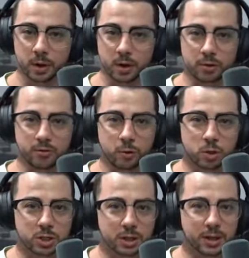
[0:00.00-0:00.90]

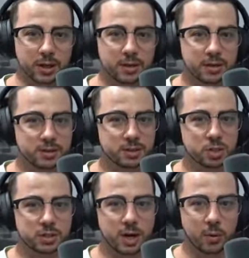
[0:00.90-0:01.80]
Unfortunately, this is
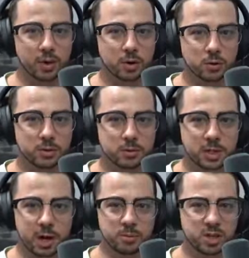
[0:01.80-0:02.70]
just how it goes
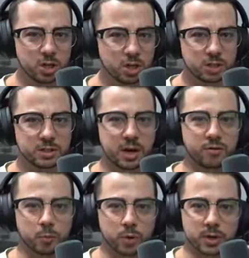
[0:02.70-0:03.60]
sometimes and you just have
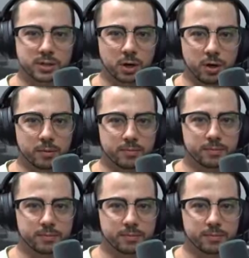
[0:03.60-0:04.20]
to press on.